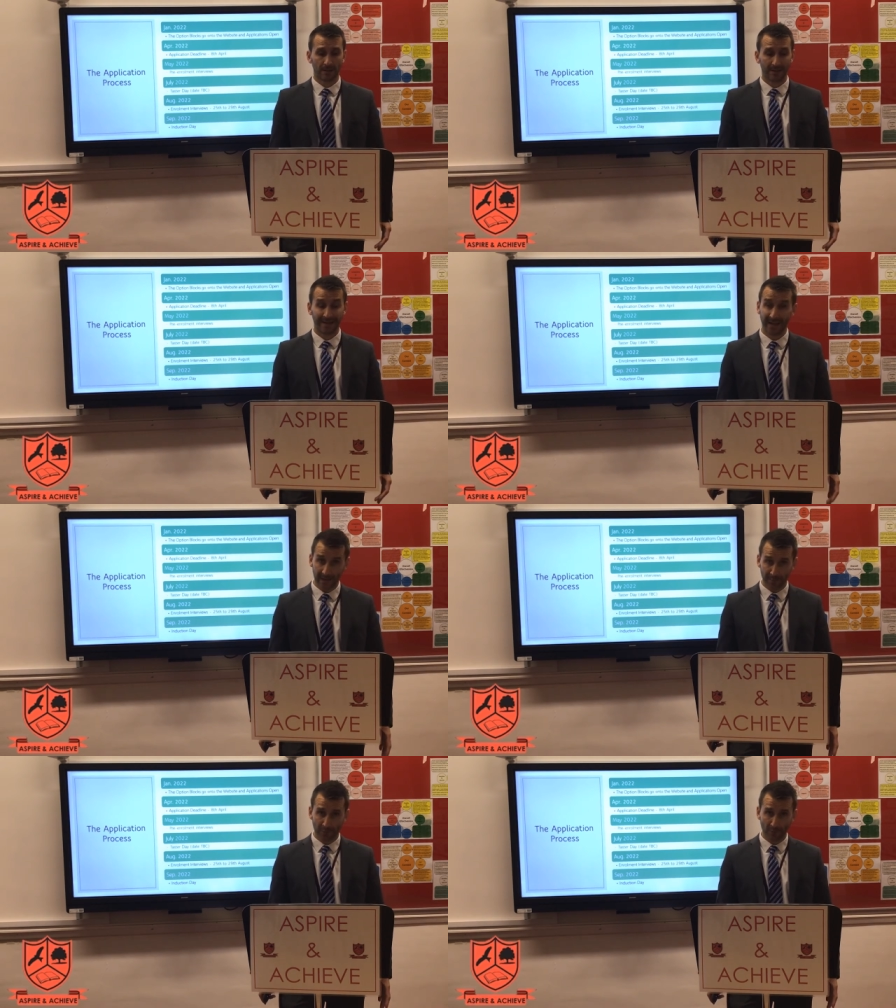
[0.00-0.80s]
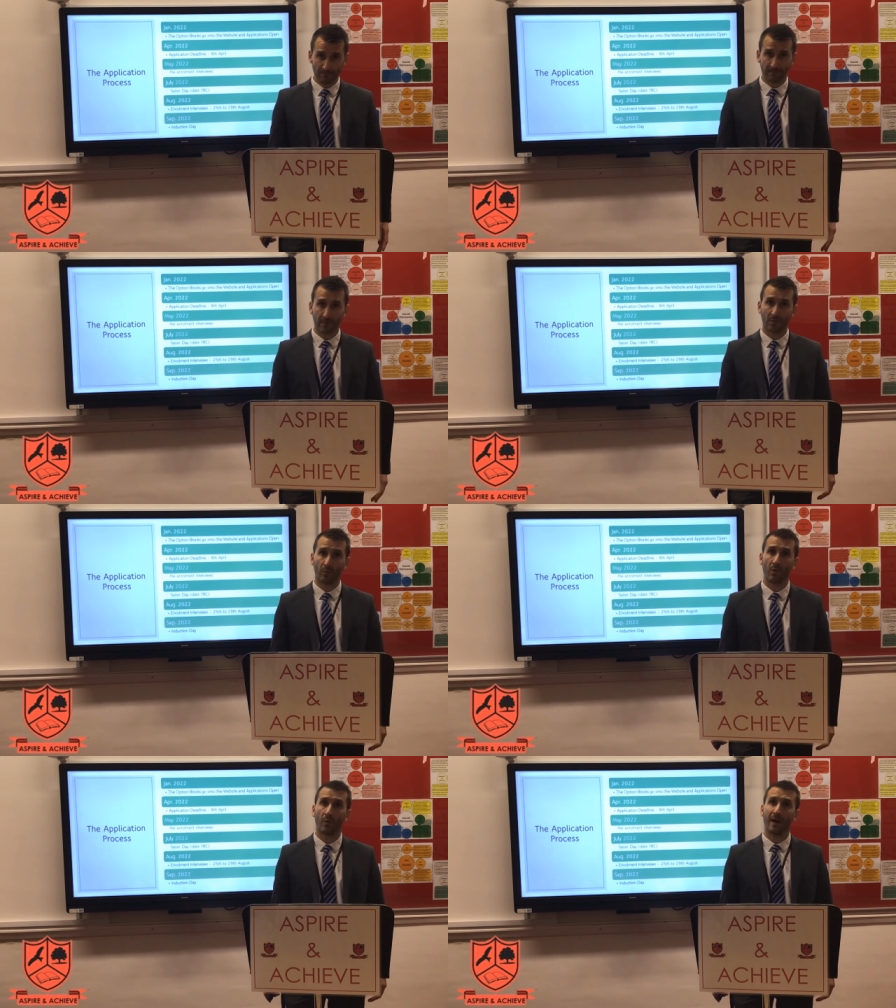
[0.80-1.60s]
In April,
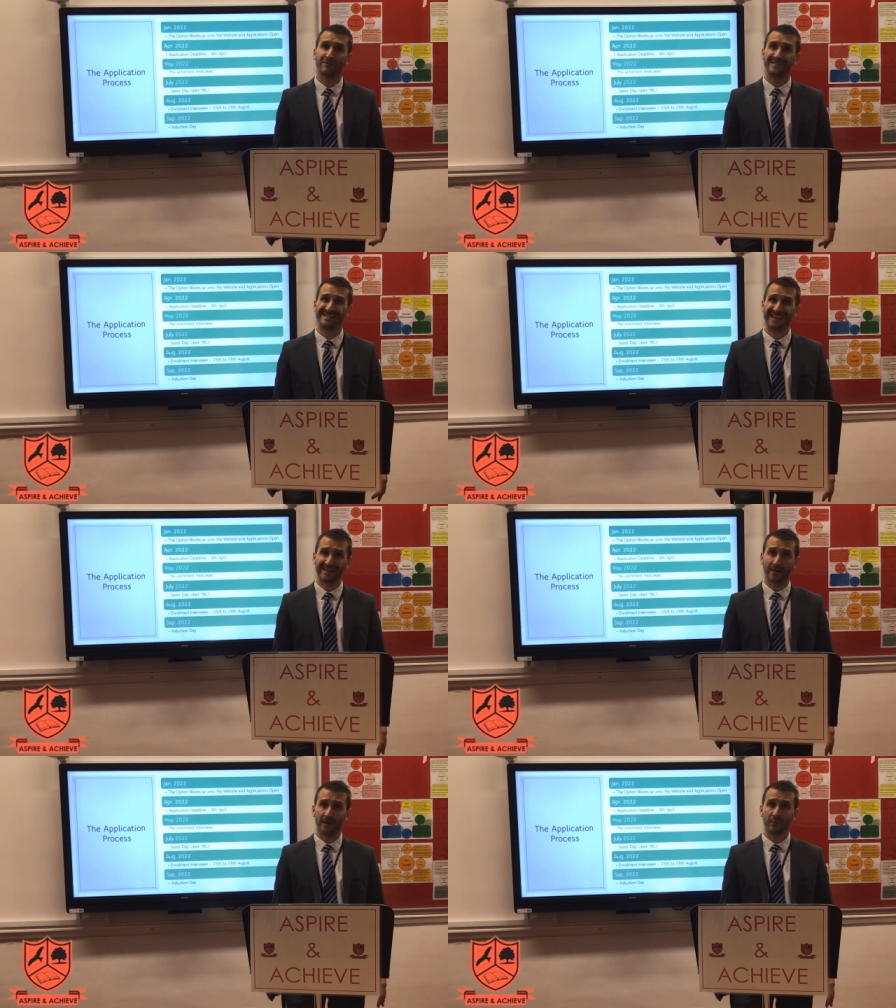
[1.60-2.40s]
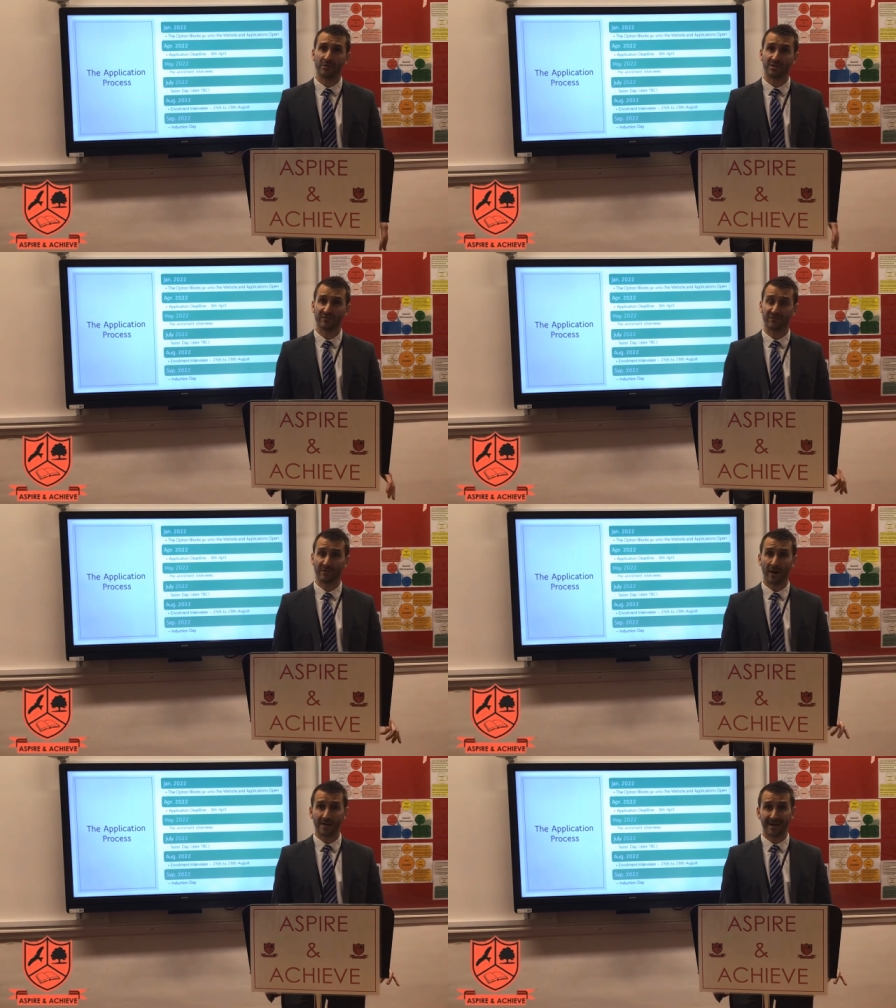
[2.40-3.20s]
we will have the deadline, which is
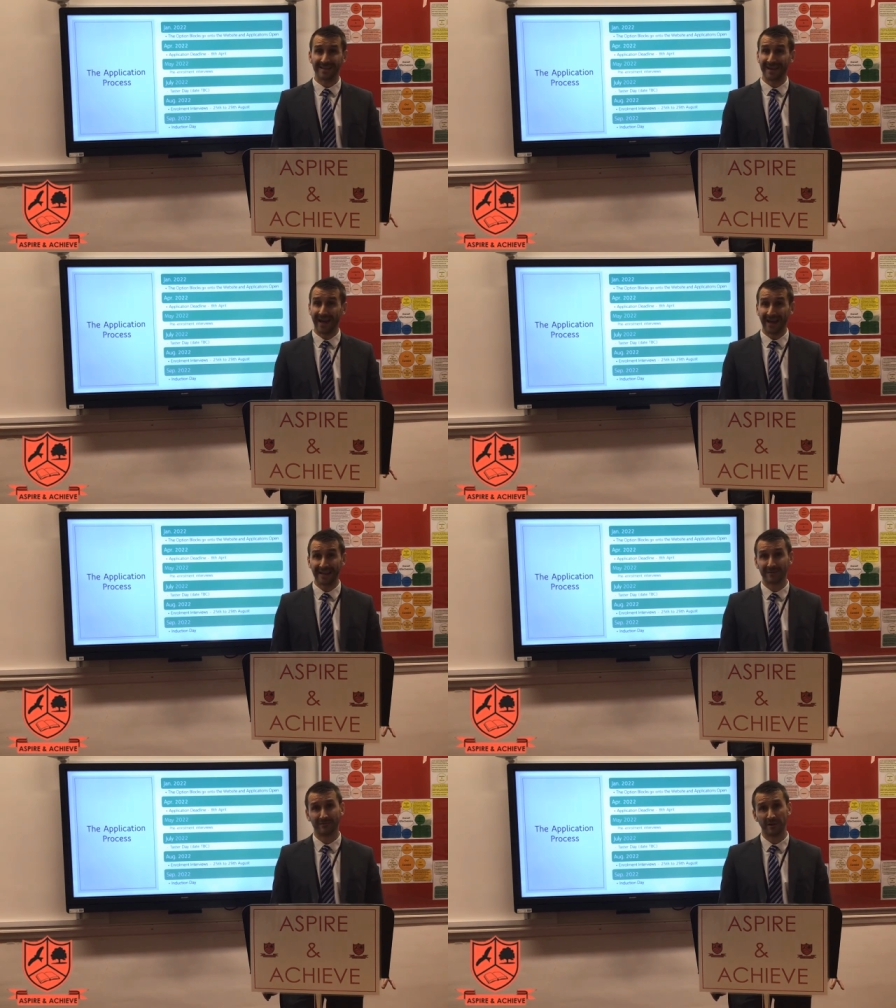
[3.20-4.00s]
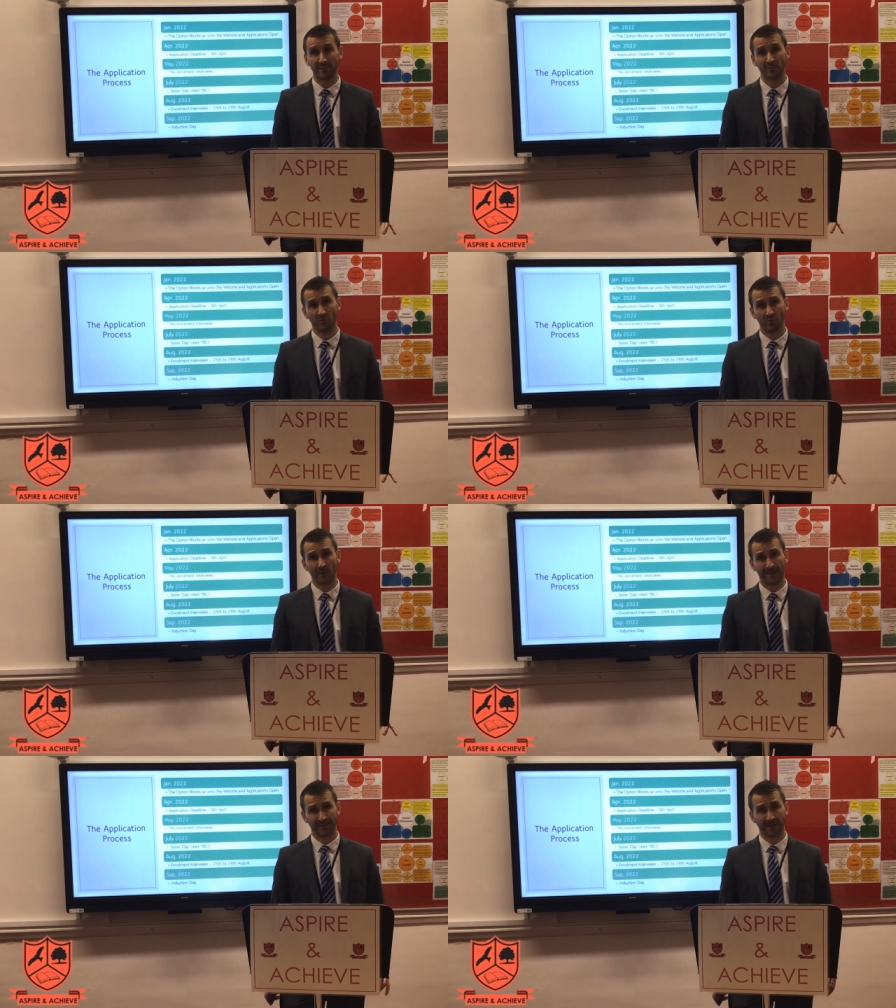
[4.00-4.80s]
Friday the 8th of April, and all
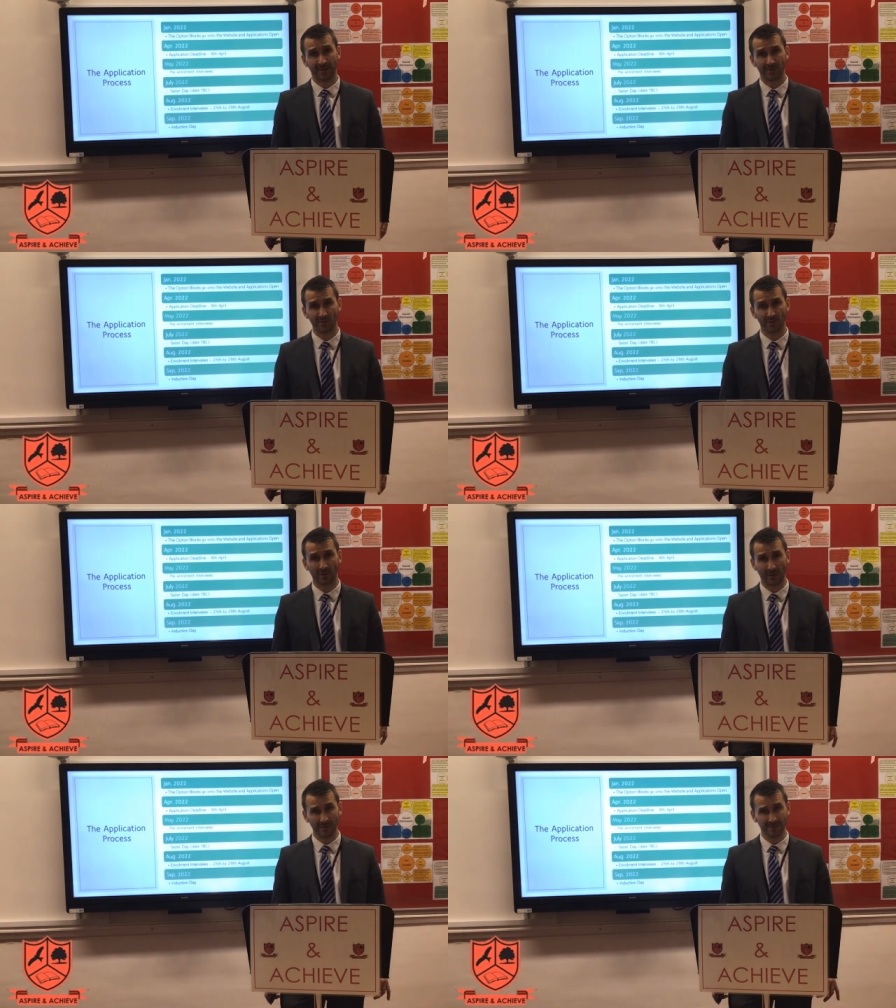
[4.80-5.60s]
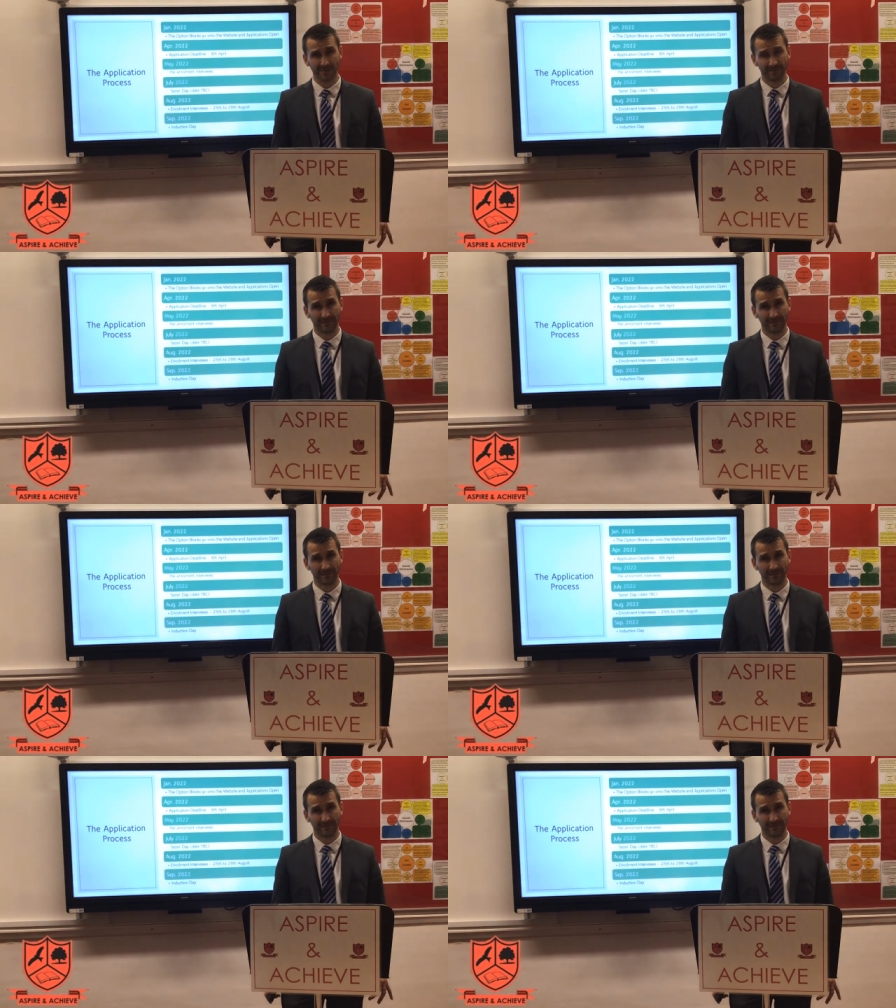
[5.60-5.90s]
applications will close.